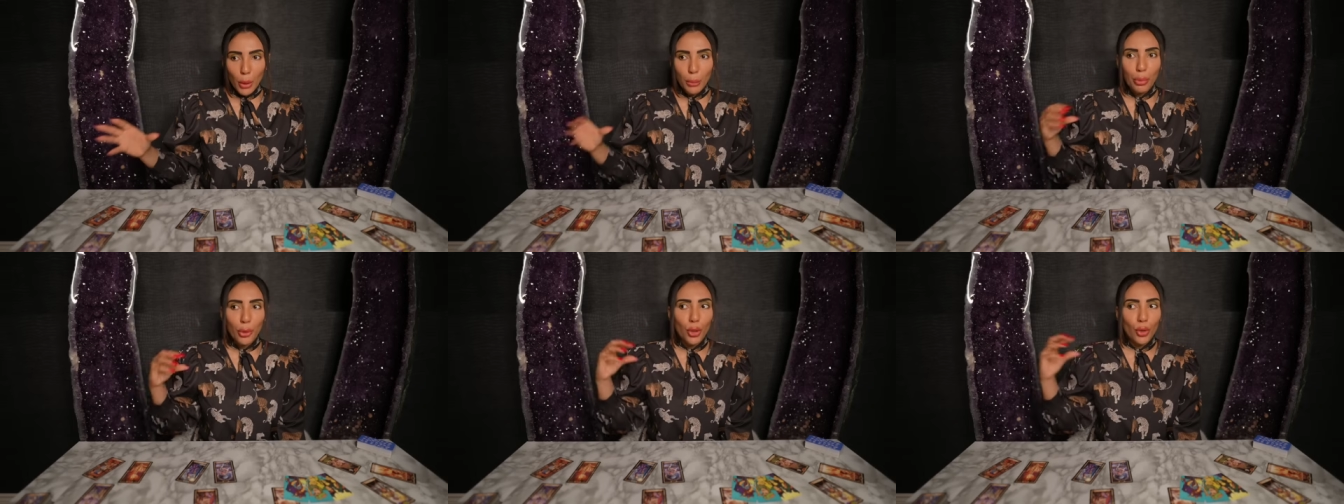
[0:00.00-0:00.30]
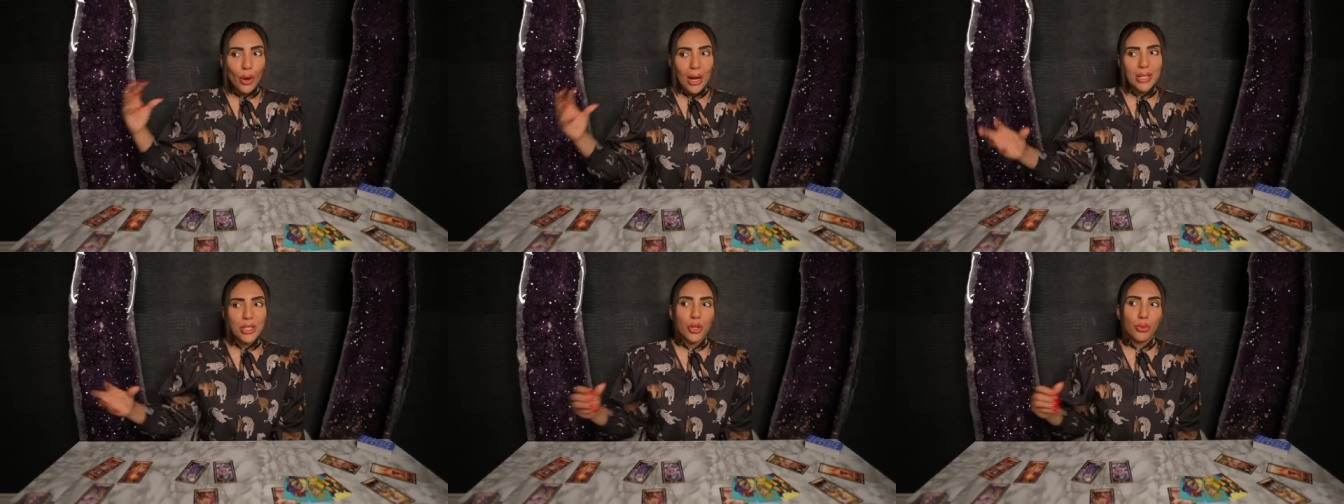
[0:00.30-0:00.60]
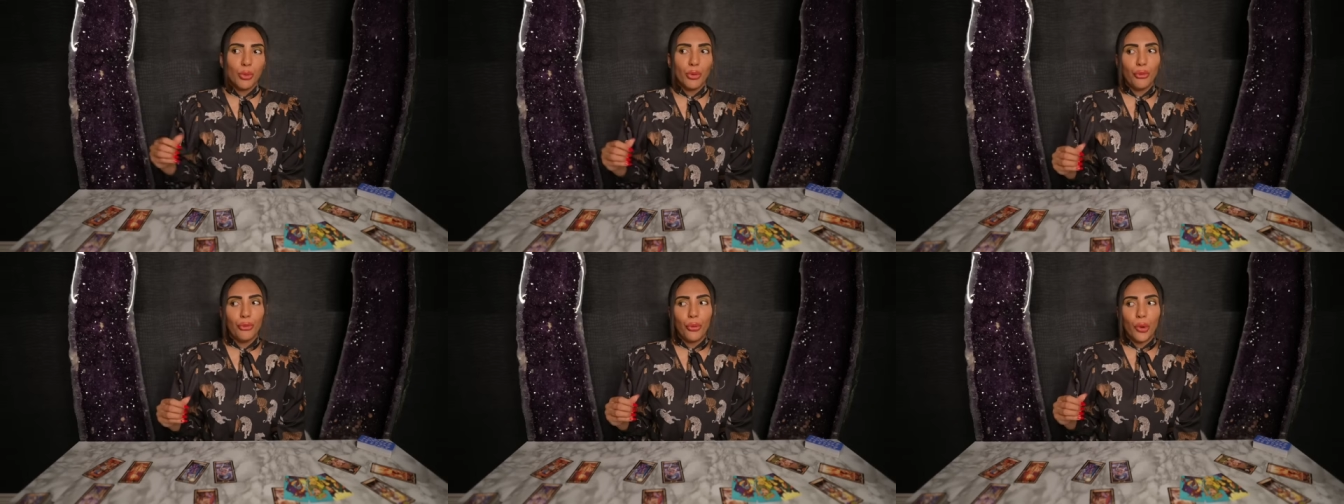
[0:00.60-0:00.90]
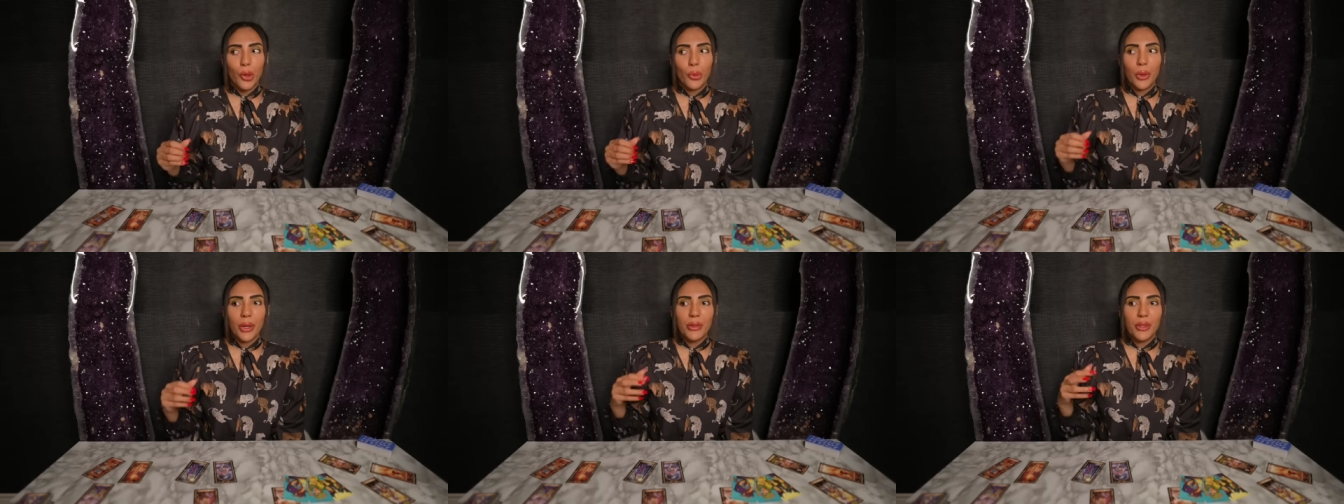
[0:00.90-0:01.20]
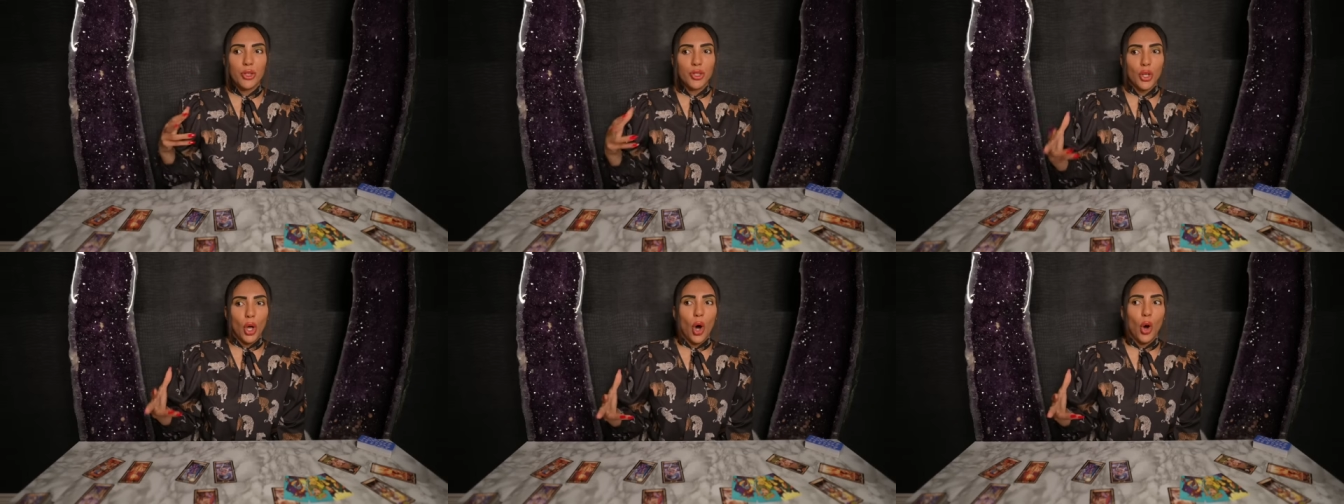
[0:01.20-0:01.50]
progress or move forward,
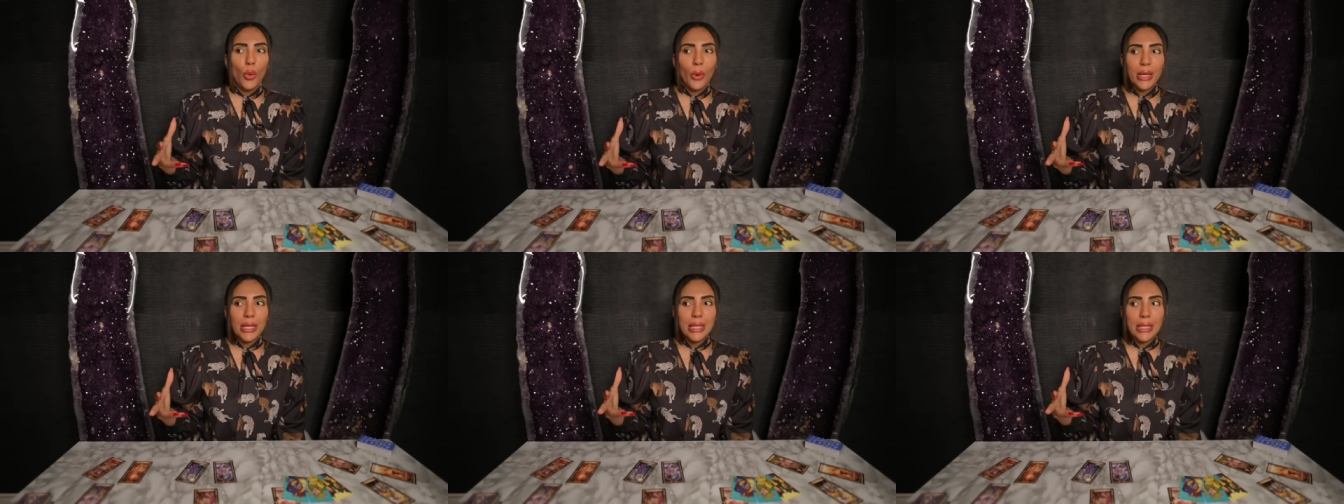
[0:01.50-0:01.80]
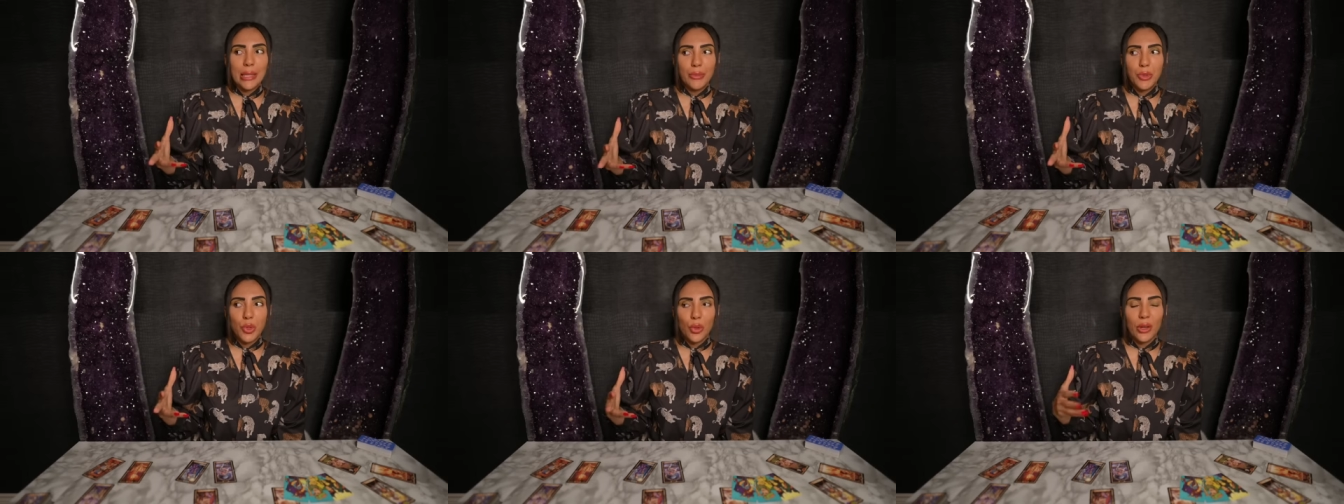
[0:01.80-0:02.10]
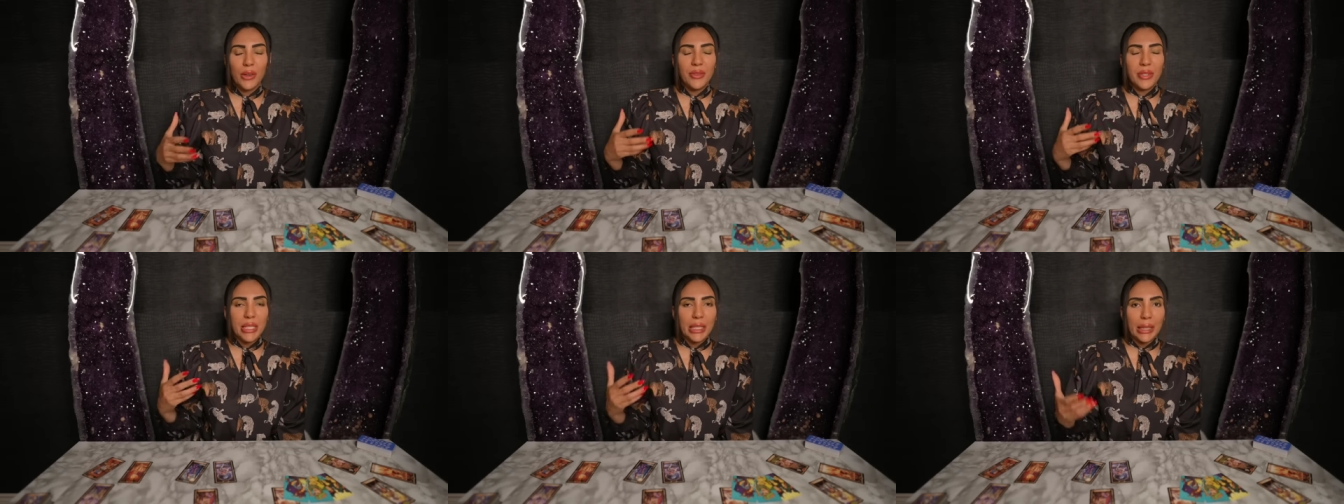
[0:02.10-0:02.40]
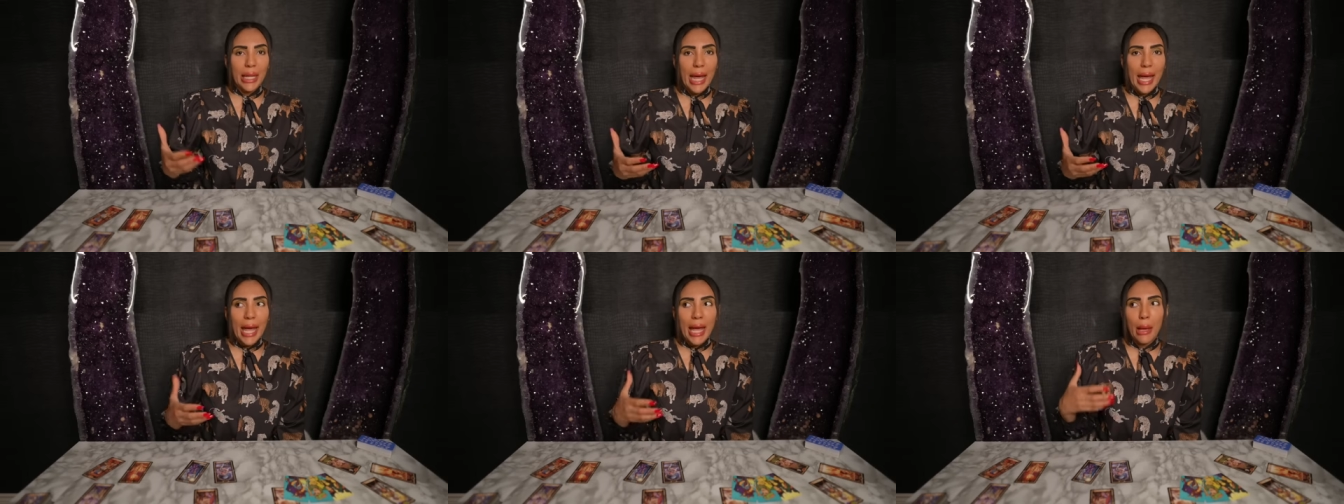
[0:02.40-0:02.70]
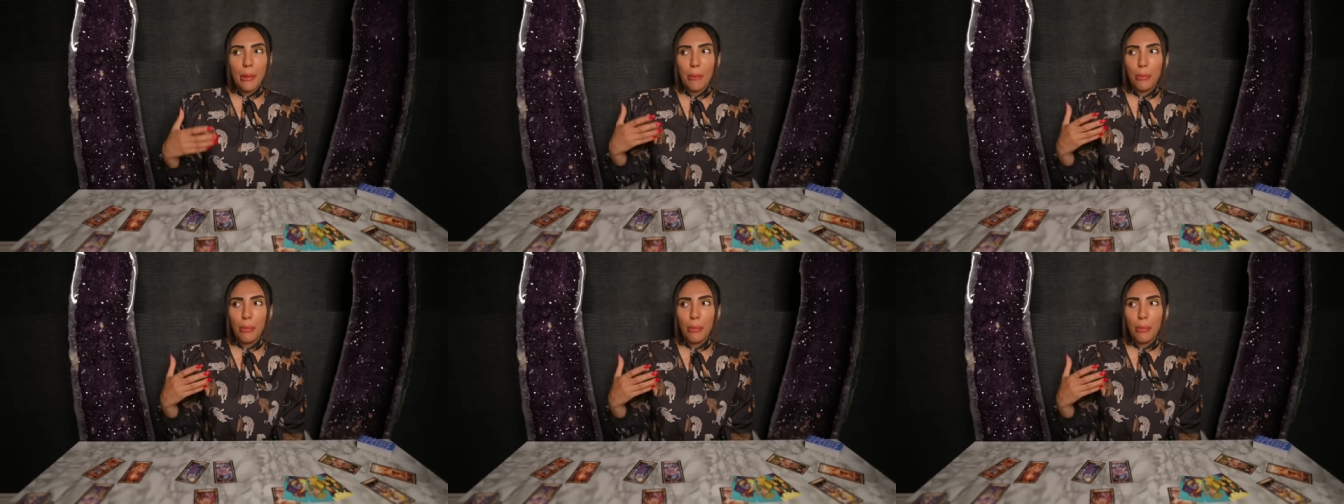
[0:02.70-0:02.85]
there's always some sort of delay,